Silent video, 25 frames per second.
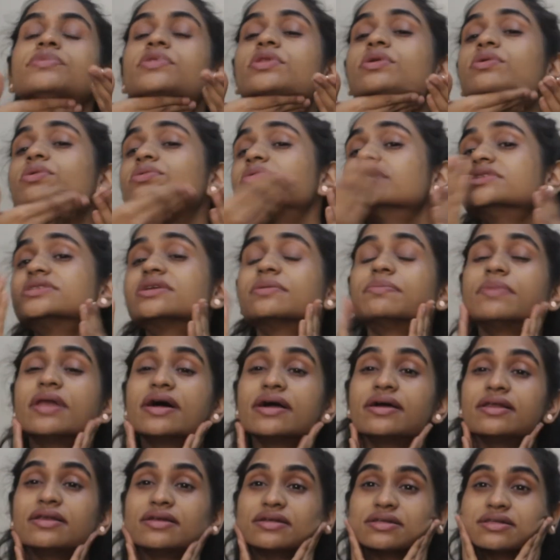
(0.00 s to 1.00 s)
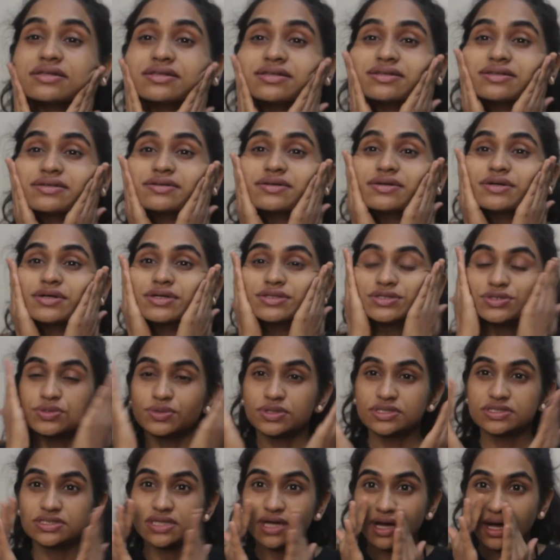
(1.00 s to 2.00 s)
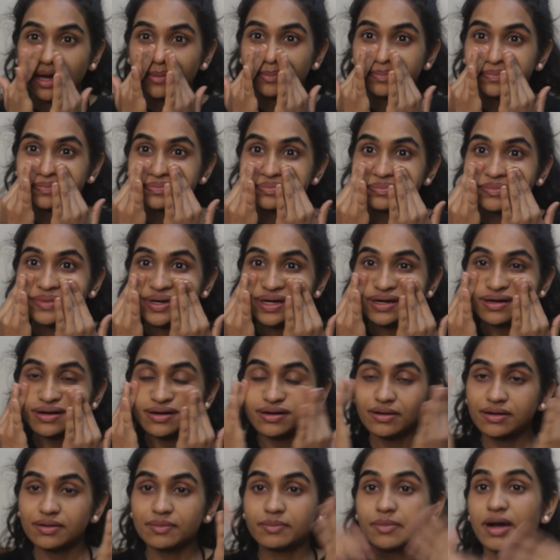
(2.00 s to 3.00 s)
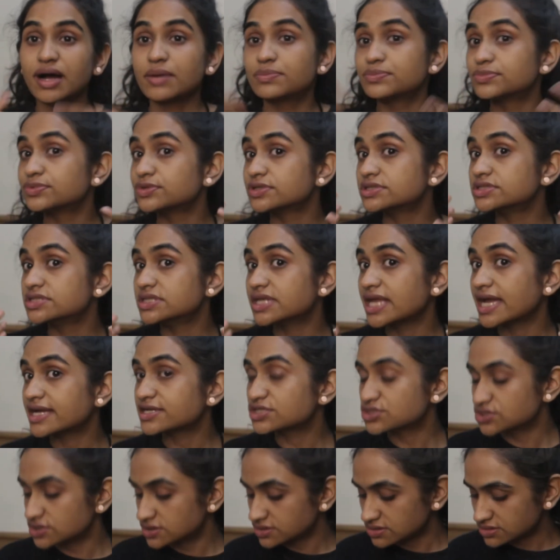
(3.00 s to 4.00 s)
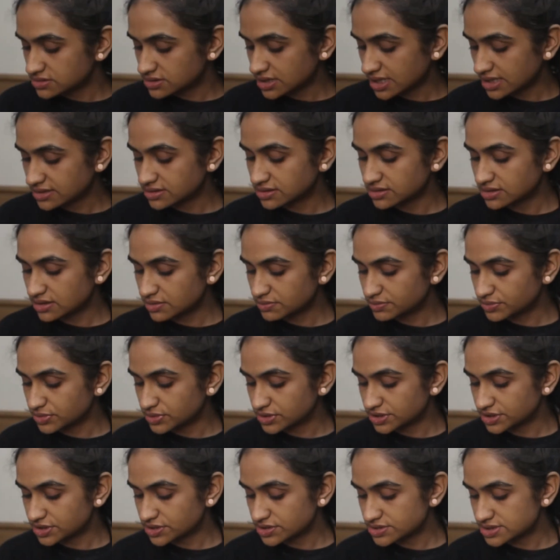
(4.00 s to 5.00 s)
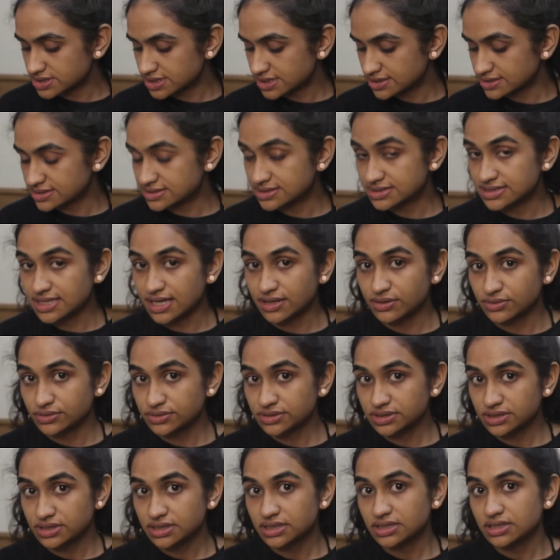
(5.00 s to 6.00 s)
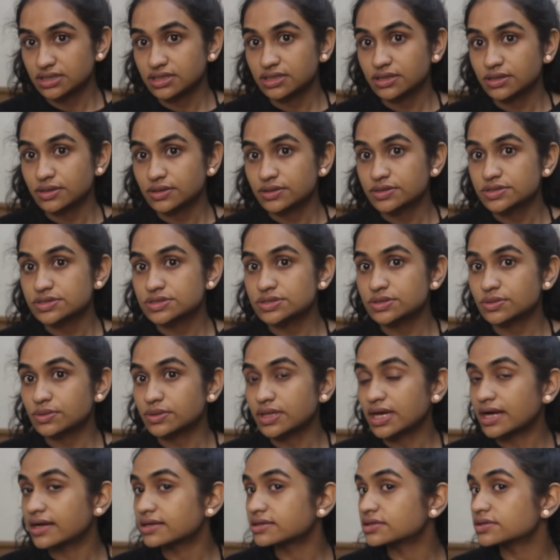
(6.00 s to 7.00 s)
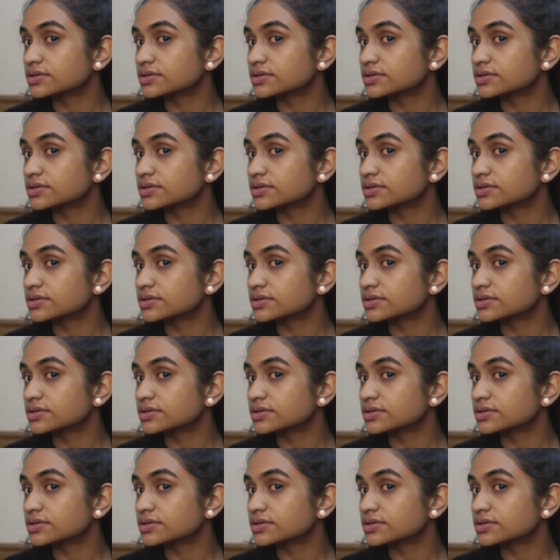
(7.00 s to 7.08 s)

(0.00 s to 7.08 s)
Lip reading: Always apply a little bit towards the upward direction rather than putting your skin down, so that